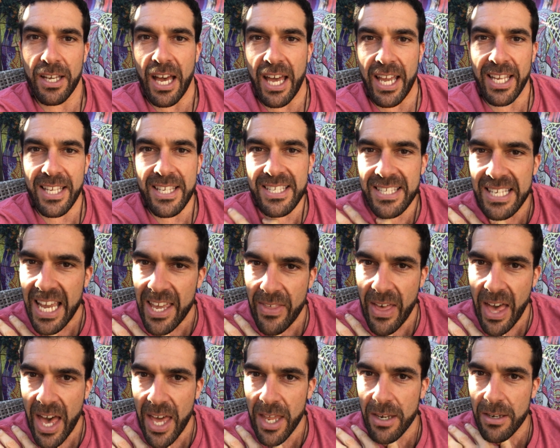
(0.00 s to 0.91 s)
I can say
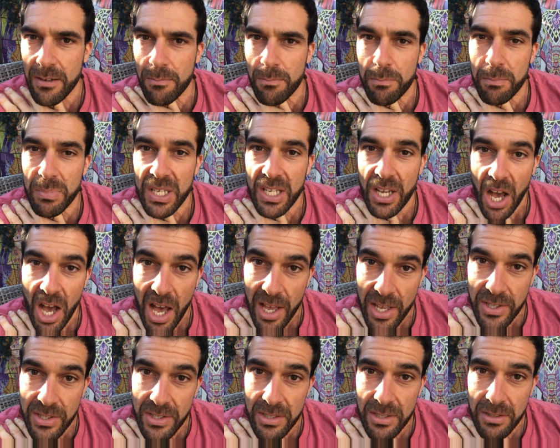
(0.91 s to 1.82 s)
that
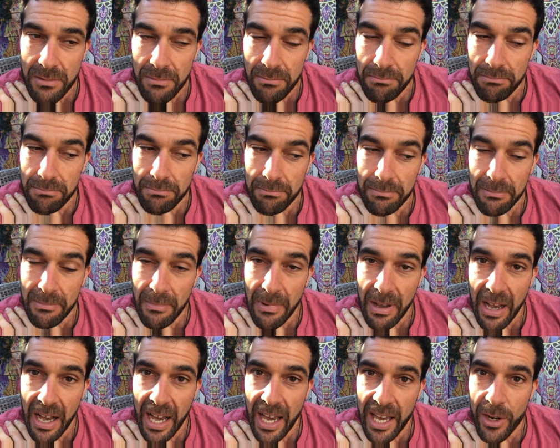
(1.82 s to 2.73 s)
because
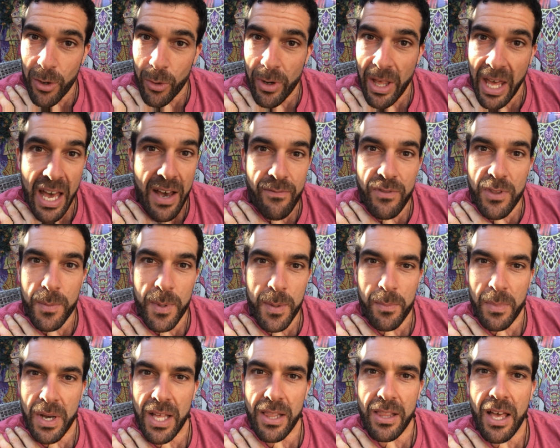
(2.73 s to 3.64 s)
I don't have them
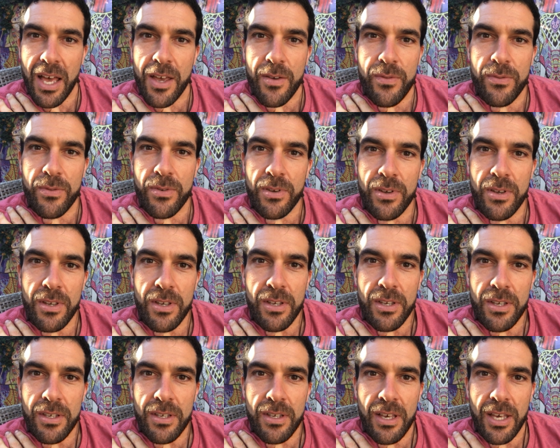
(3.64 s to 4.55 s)
in my life.
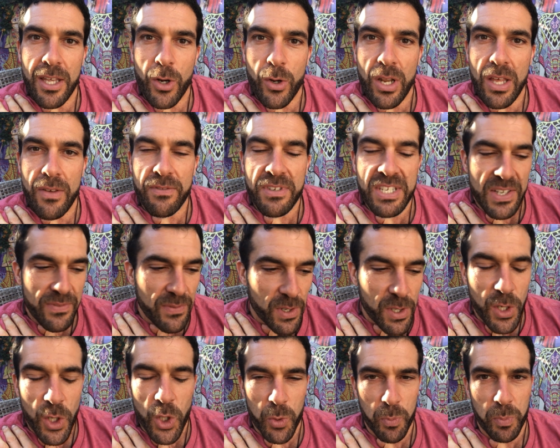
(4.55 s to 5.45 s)
I don't have
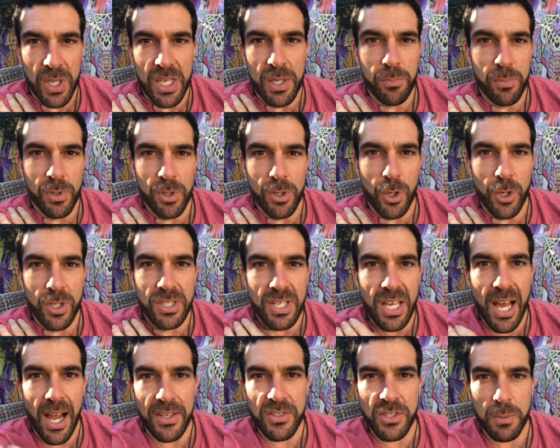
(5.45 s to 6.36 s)
difficult people or
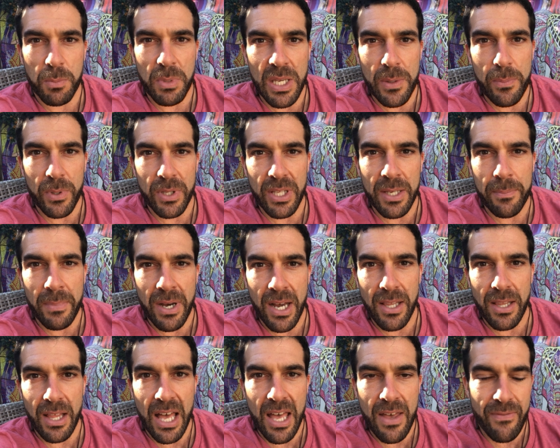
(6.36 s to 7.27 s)
toxic people in
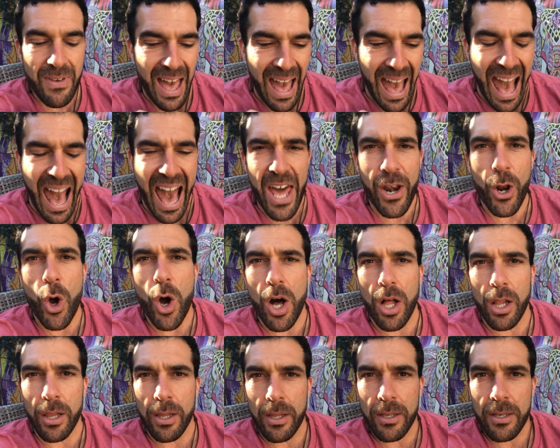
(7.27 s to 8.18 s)
my life at
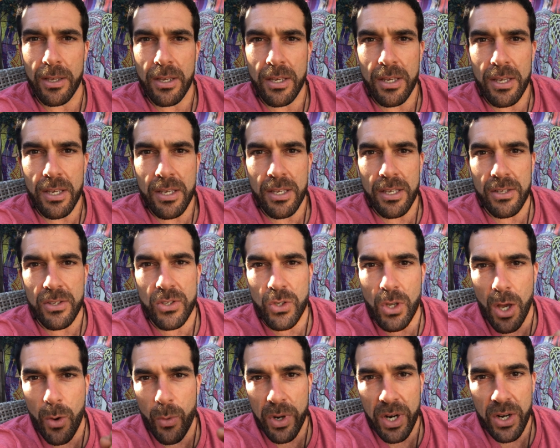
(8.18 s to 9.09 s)
all. And
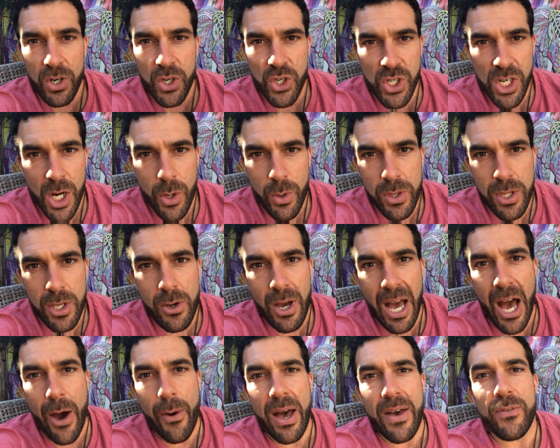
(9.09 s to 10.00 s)
so I want to share with you
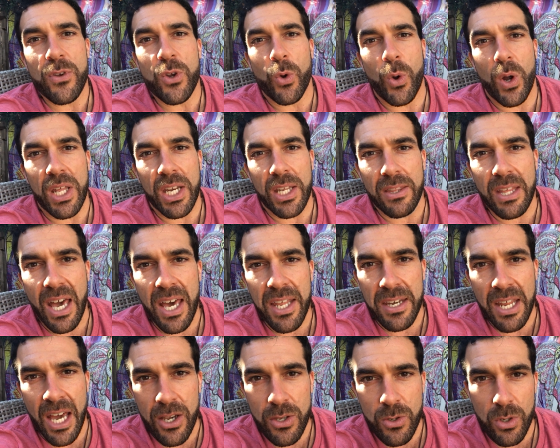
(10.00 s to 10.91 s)
how I've created that
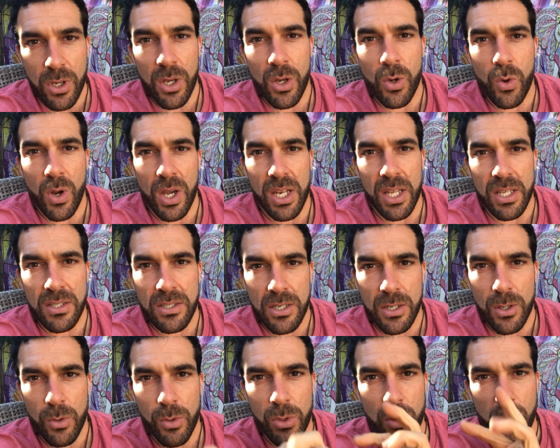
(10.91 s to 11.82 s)
and how you can create it
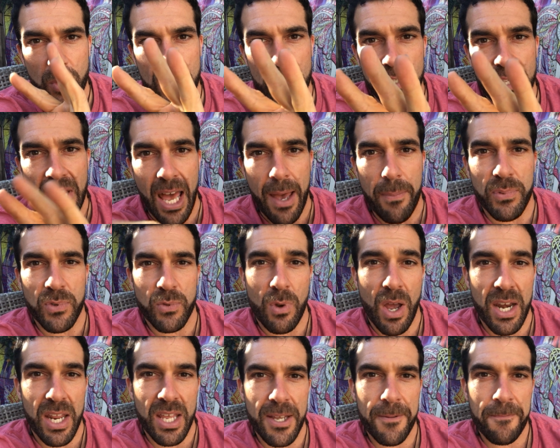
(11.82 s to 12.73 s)
too. Three steps,
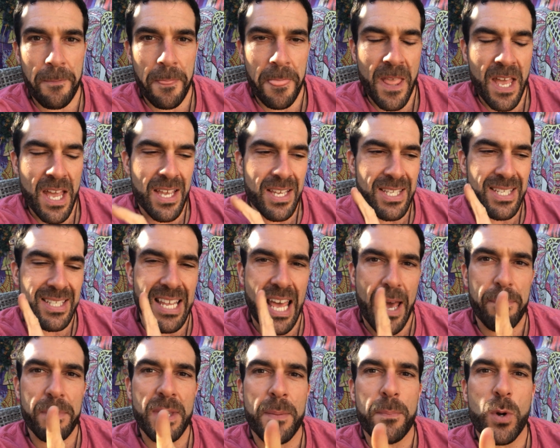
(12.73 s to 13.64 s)
ready?
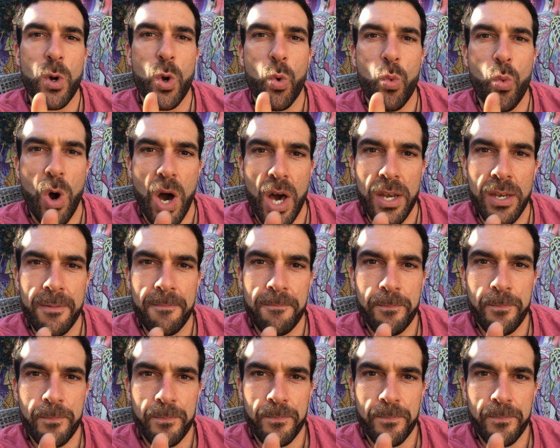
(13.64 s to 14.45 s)
Step number one,